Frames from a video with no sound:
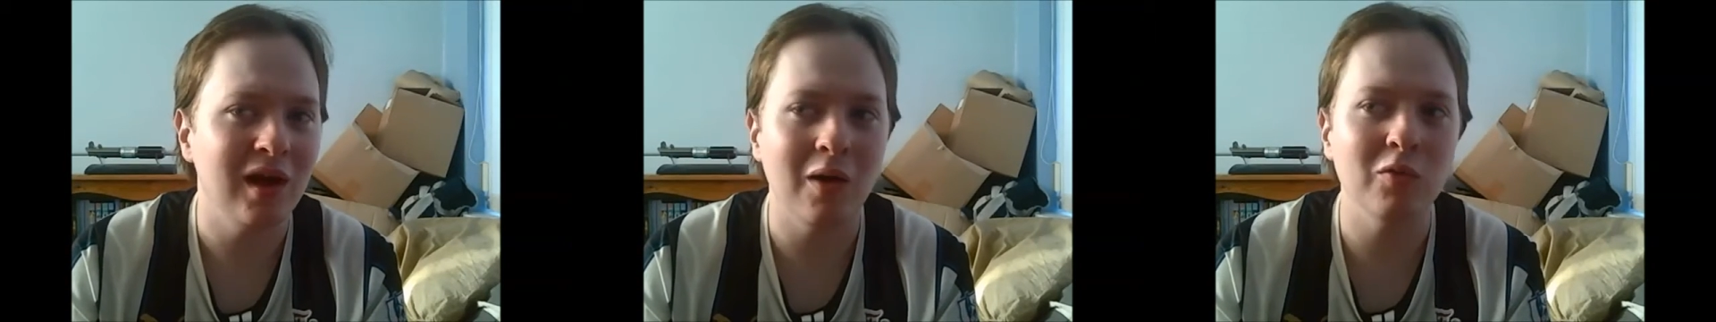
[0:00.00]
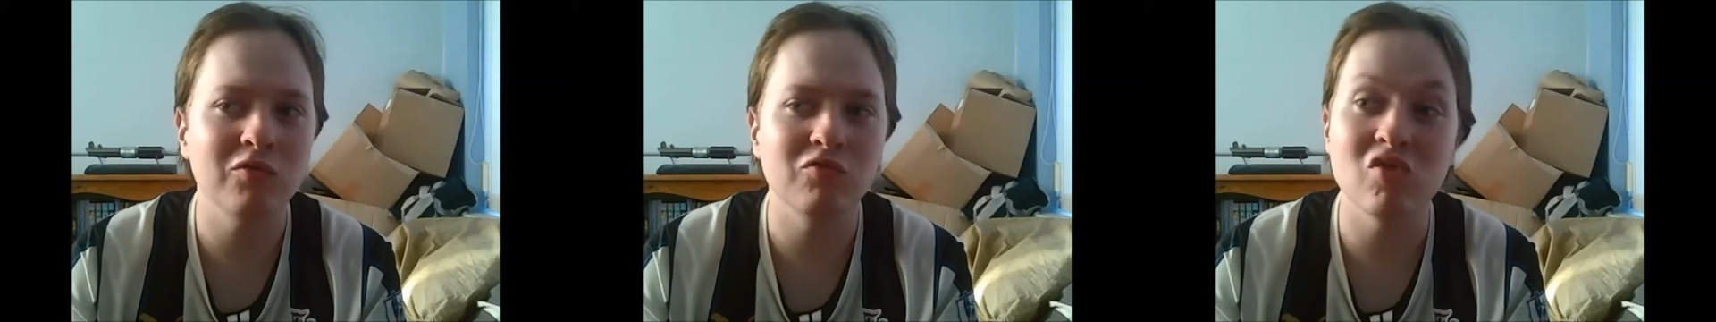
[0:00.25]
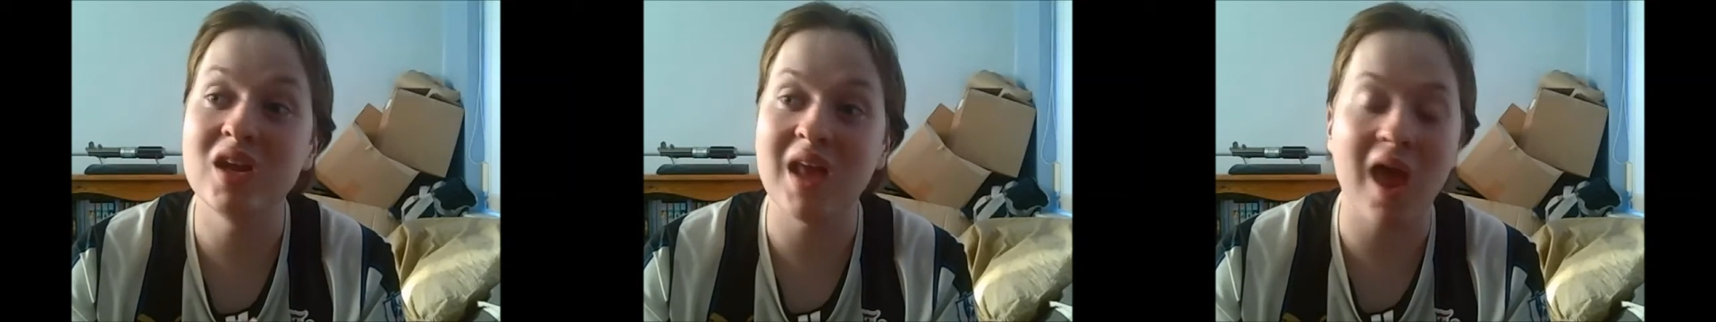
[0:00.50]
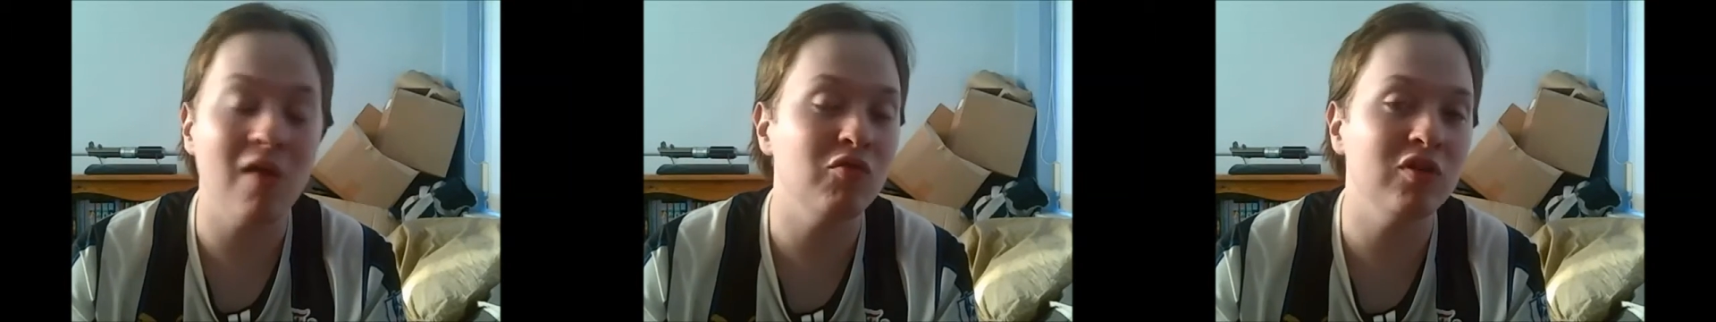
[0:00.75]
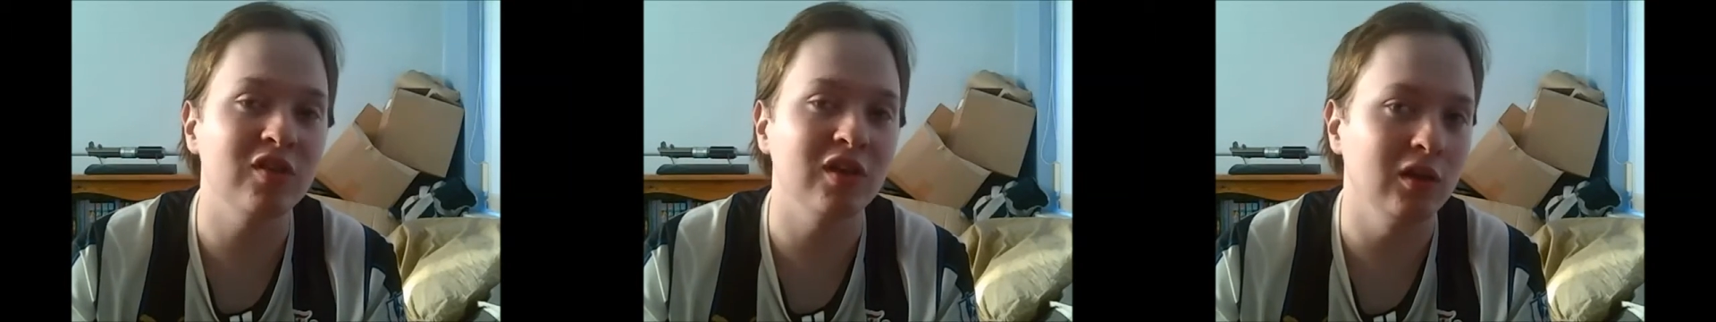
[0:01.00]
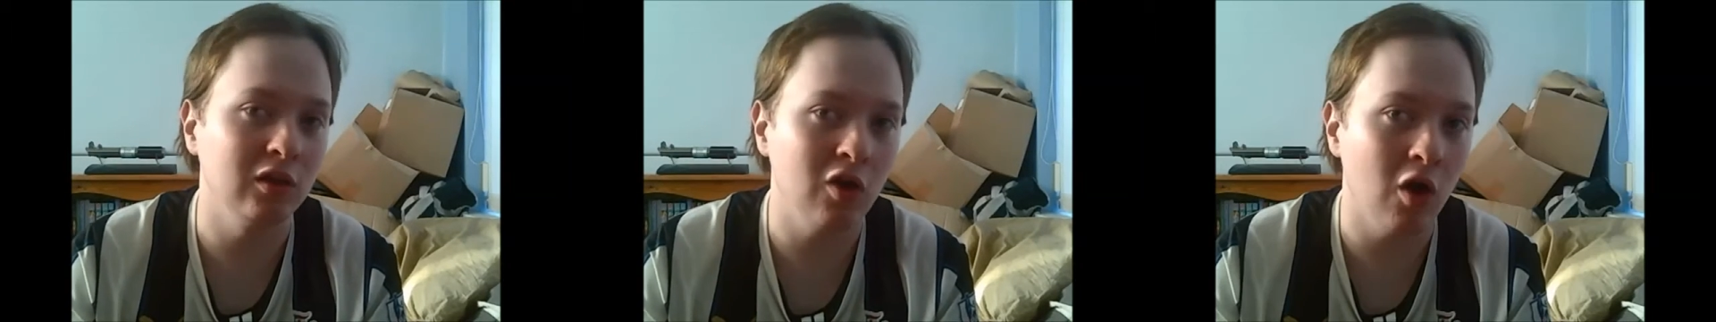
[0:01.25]
I always read every
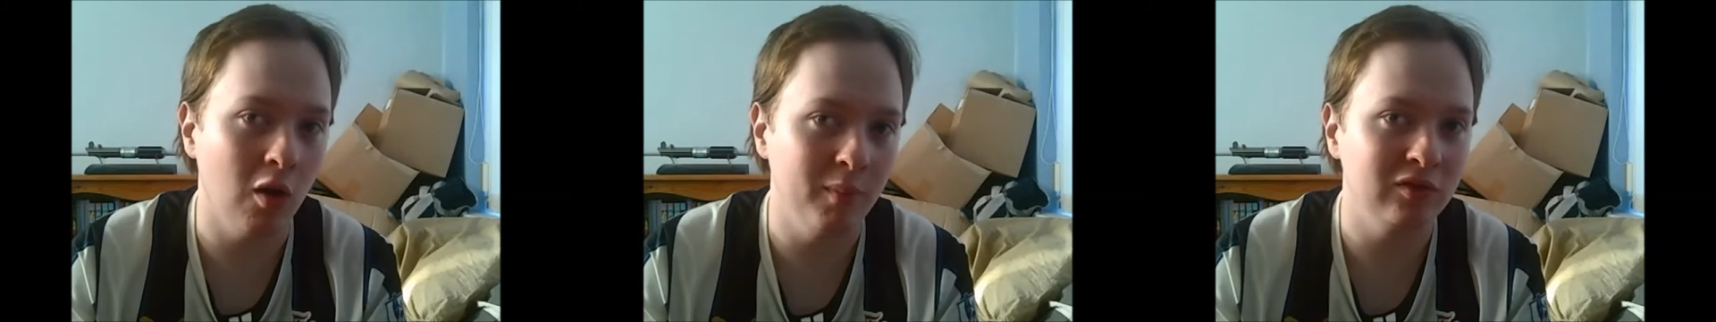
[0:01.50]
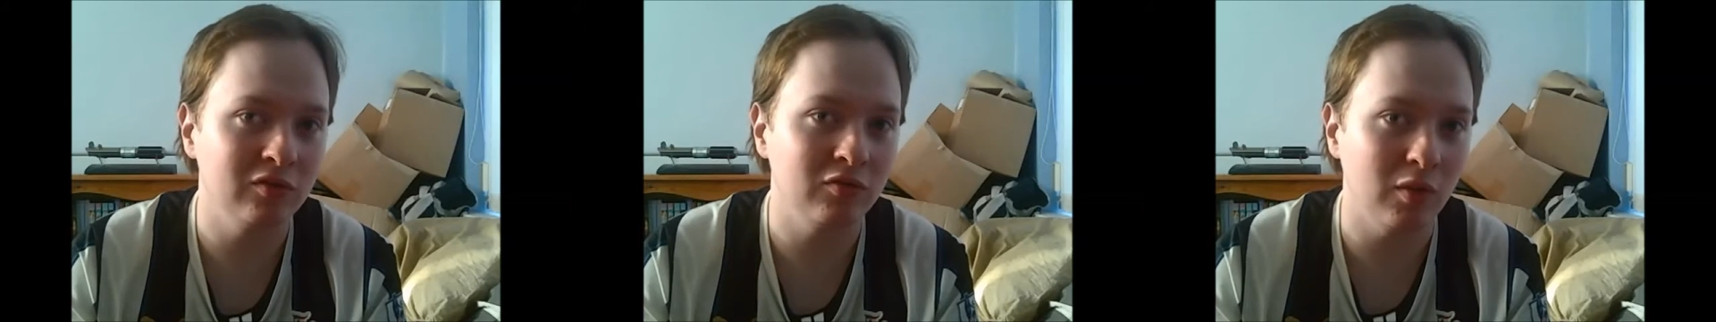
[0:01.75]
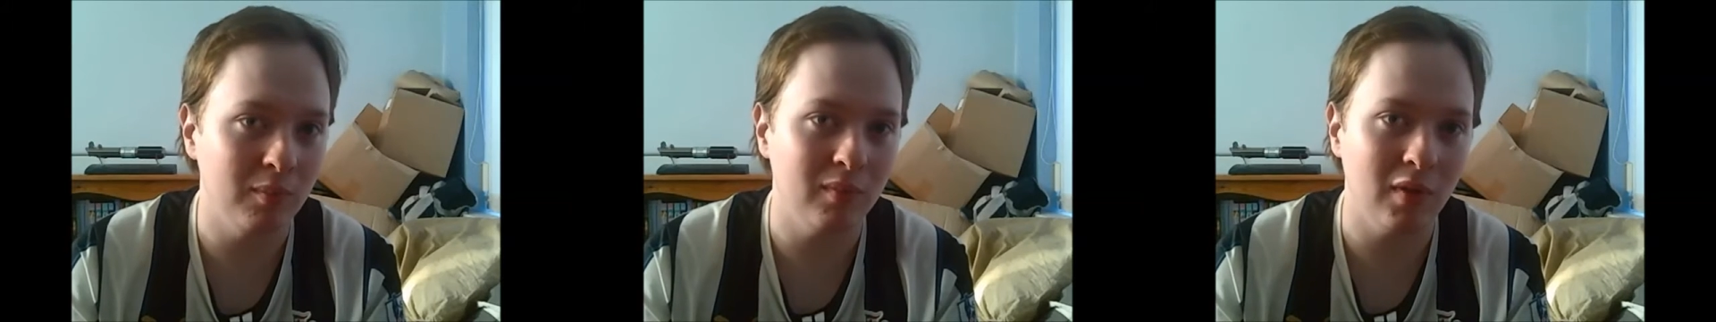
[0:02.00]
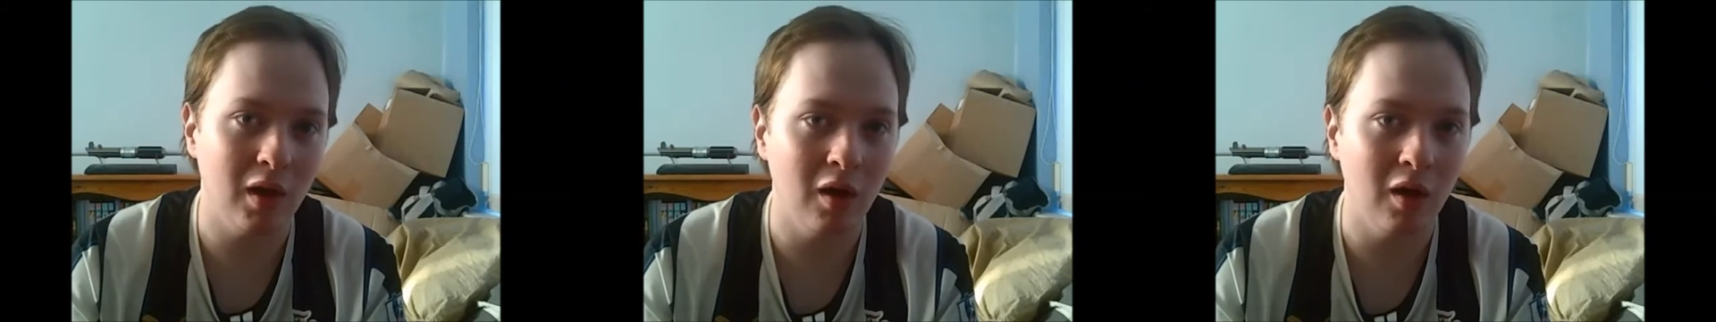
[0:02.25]
single comment from